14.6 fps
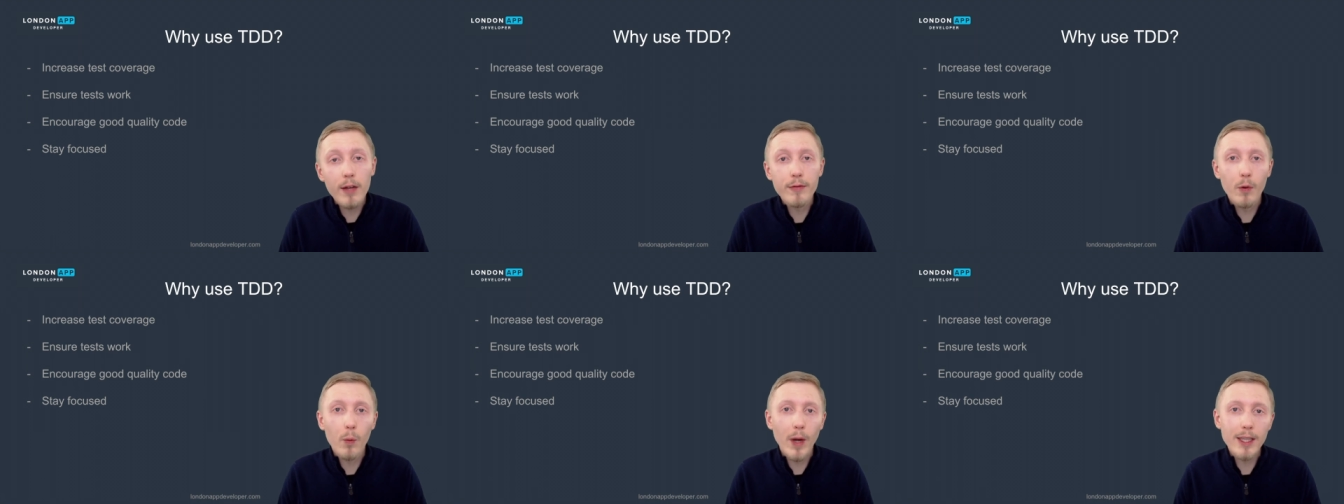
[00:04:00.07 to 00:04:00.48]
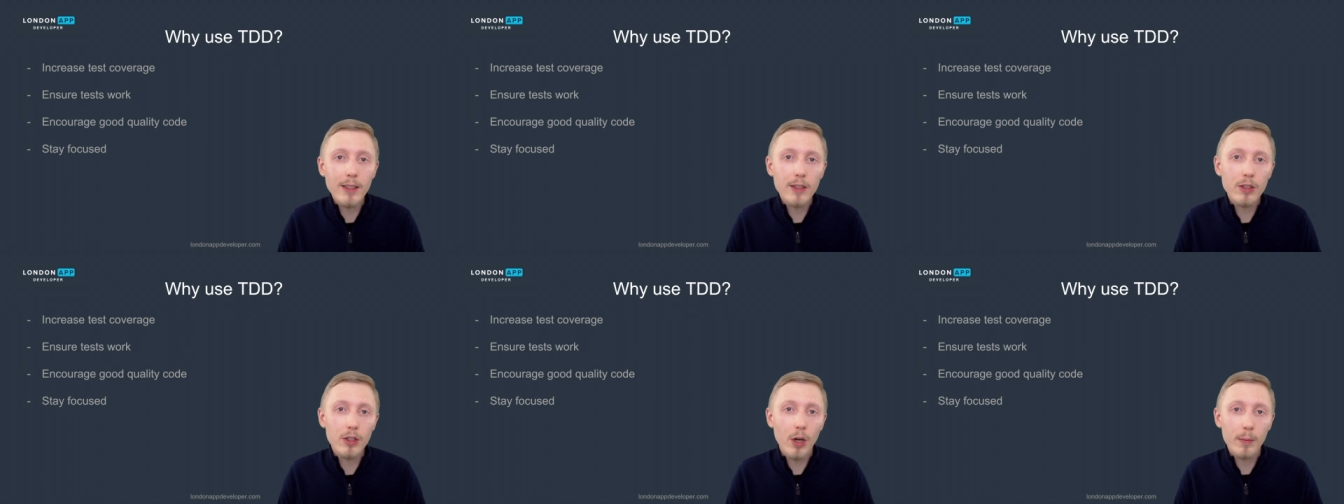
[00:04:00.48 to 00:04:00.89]
for when to
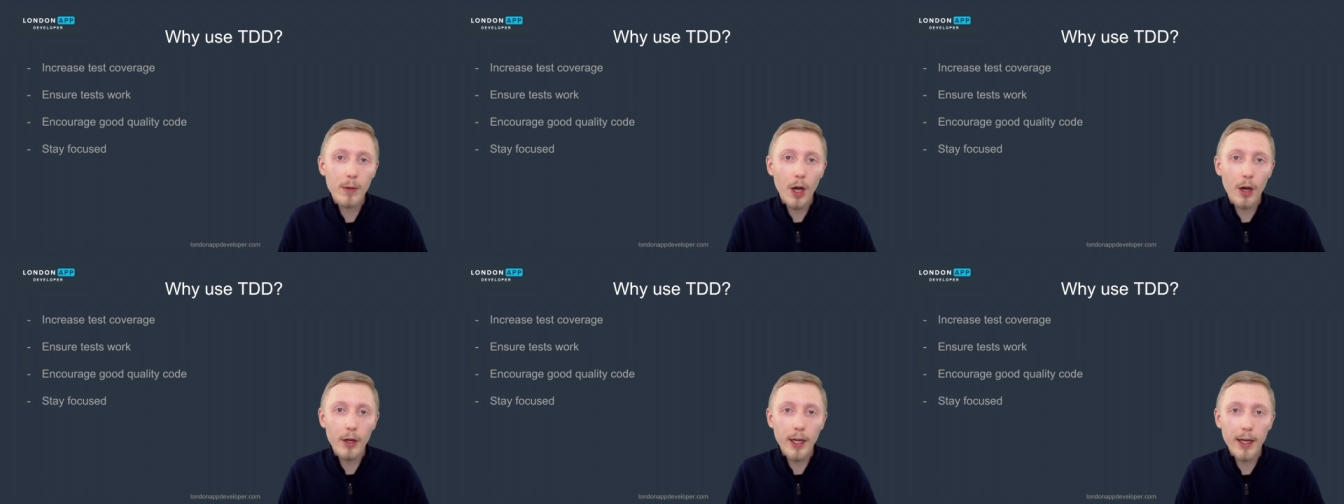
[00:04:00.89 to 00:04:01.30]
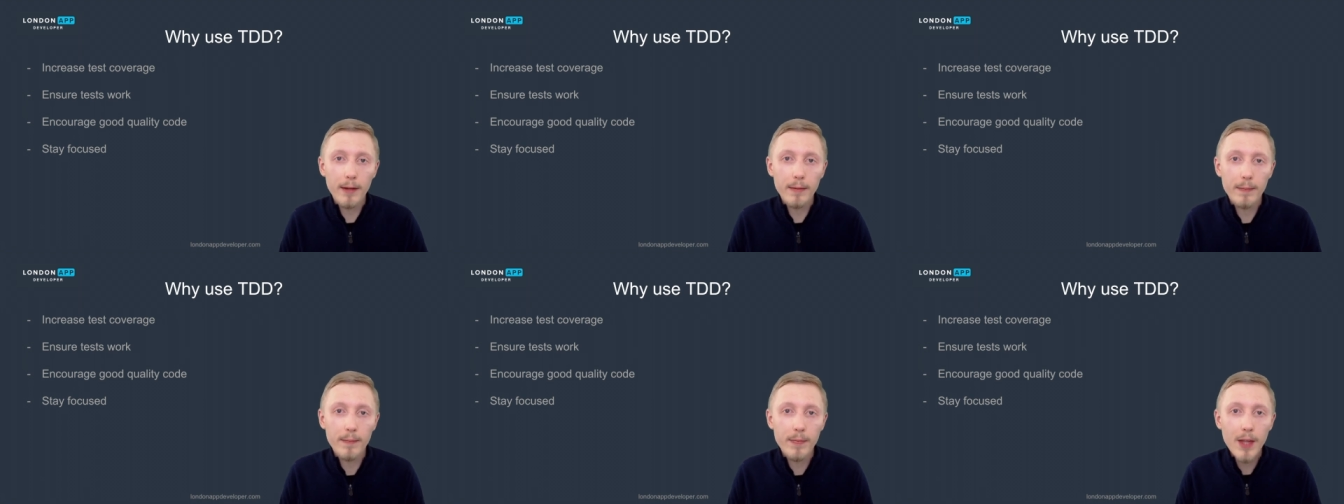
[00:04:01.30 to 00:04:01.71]
stop coding.
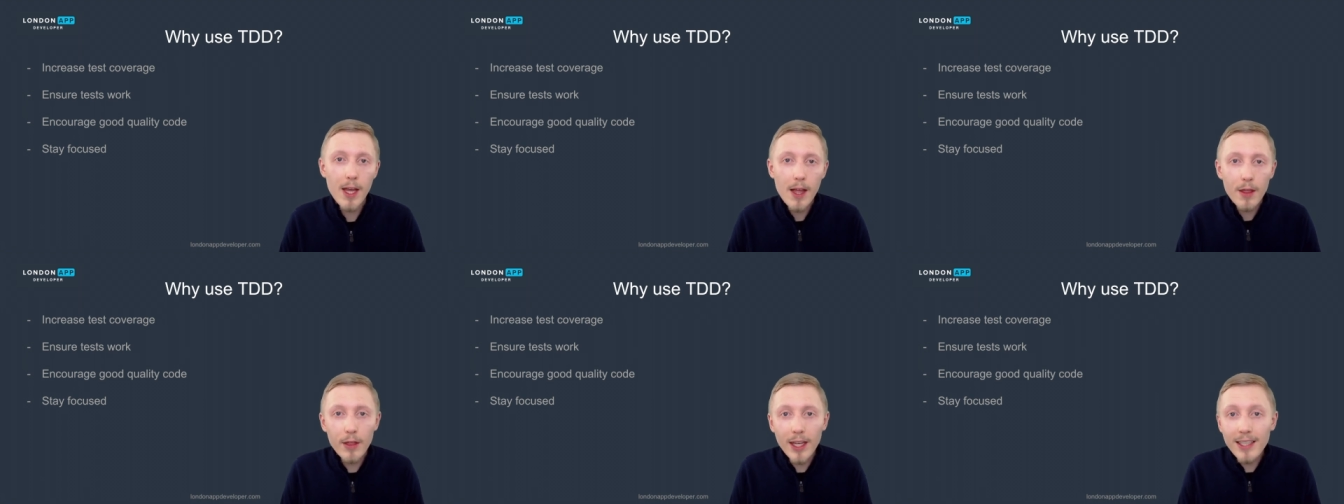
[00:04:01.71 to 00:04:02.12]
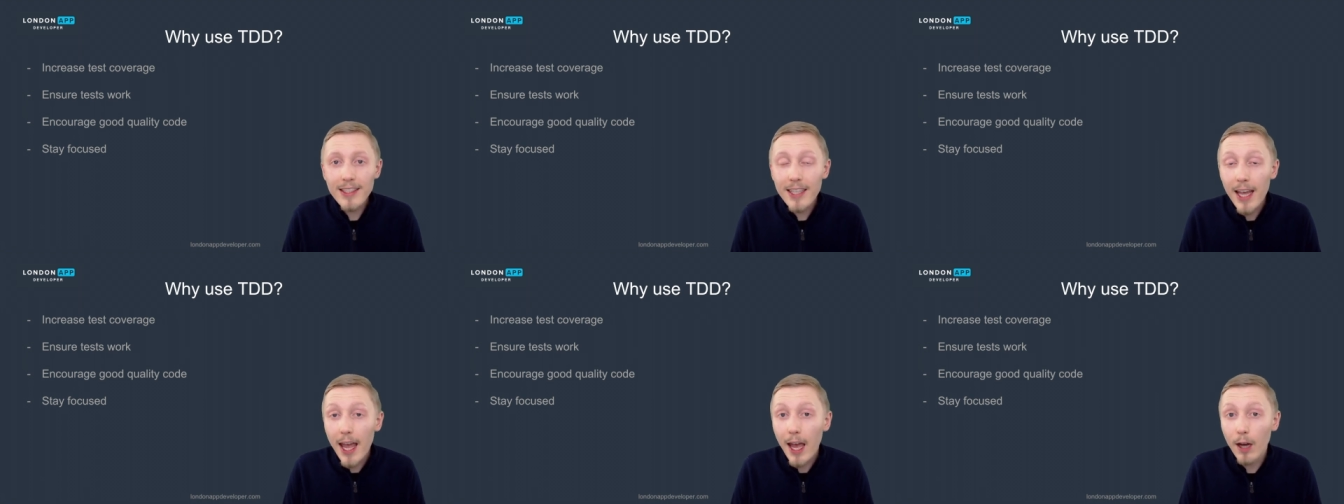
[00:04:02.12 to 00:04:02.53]
This
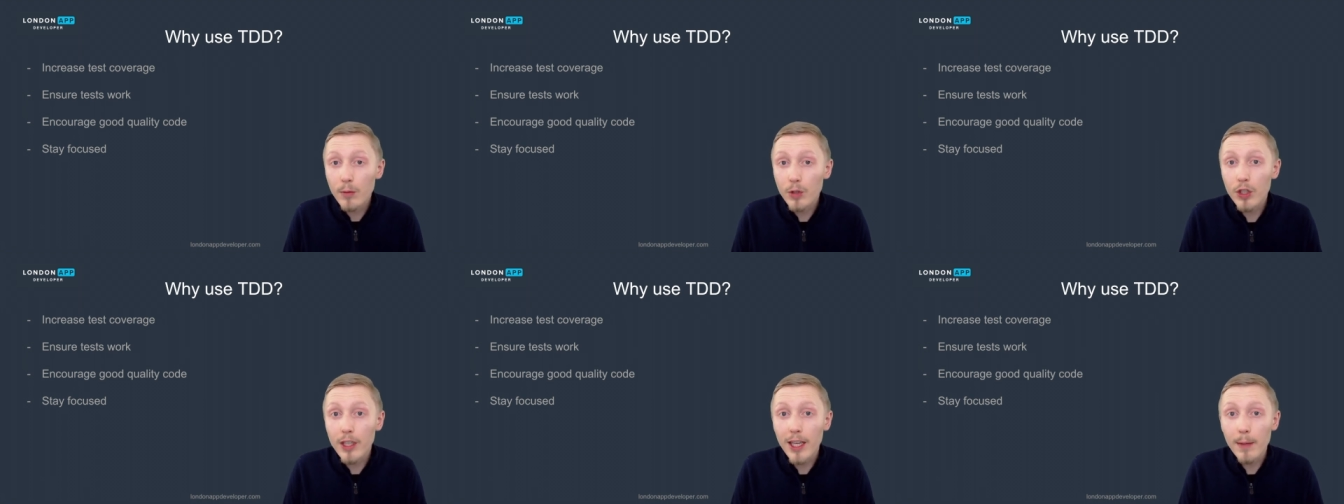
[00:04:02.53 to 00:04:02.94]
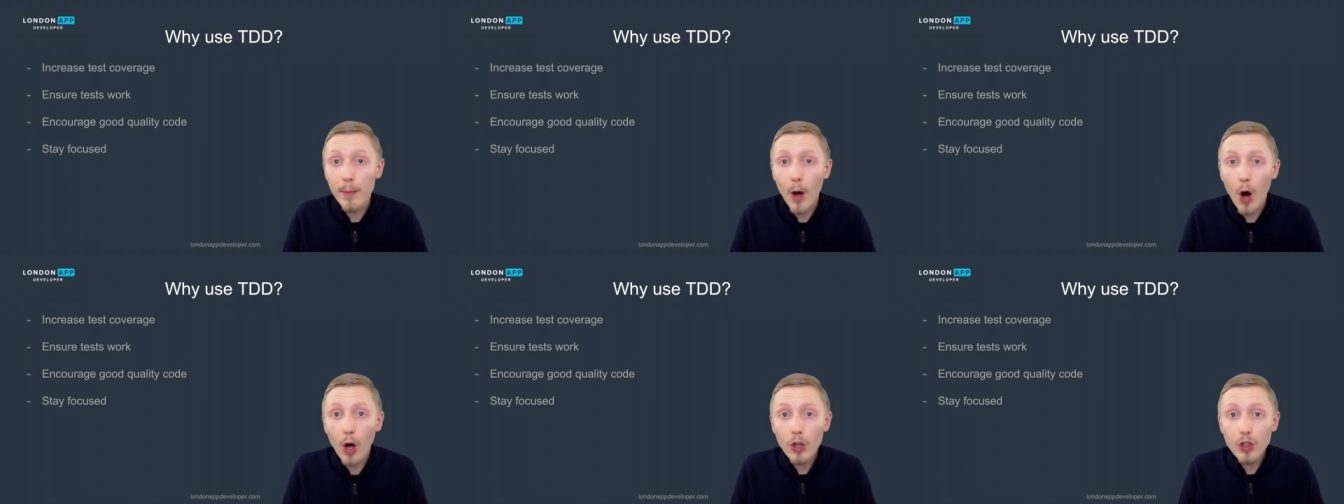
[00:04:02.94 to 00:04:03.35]
helps you keep
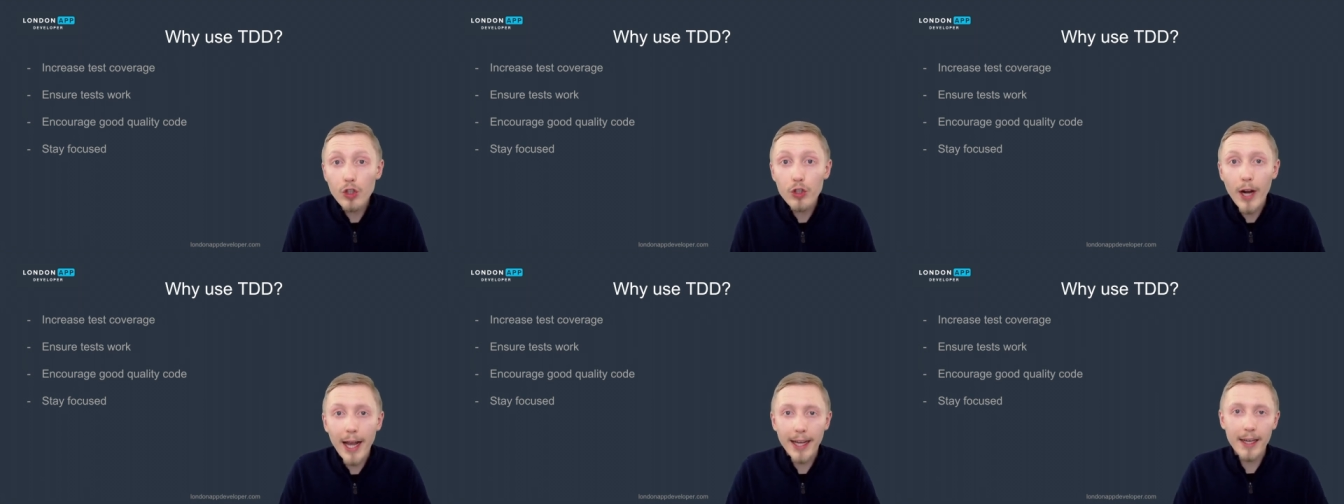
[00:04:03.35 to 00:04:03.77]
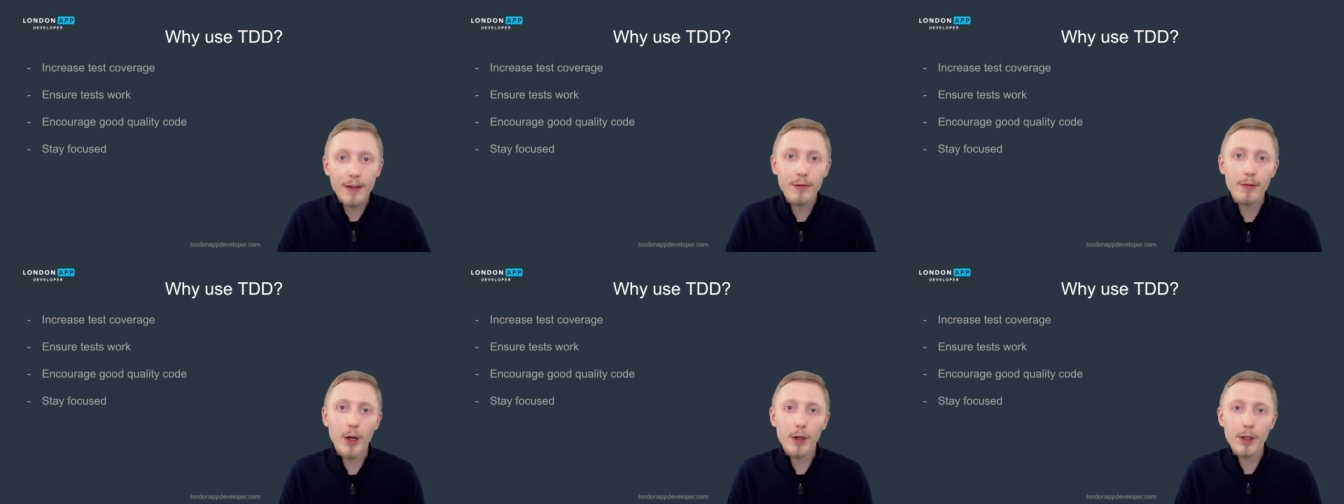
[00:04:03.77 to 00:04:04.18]
on track and
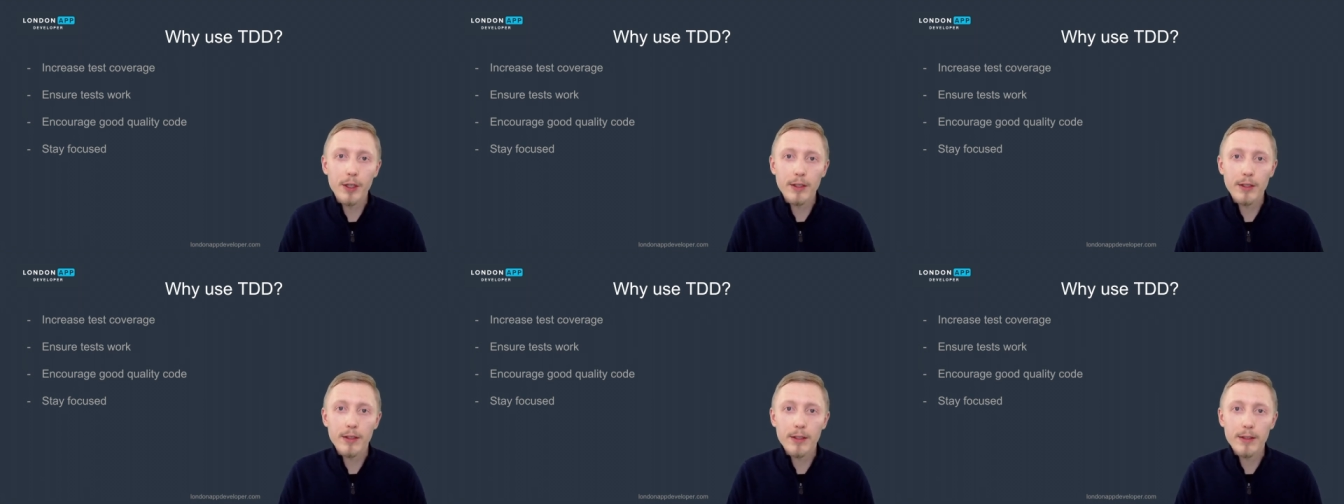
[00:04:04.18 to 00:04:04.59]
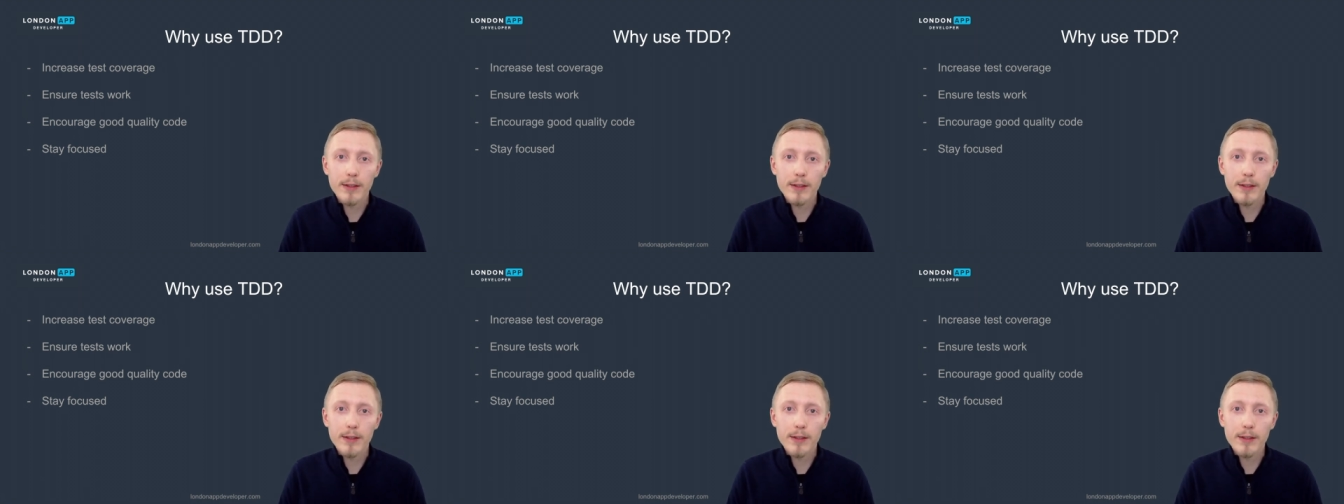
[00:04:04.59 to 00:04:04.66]
focused.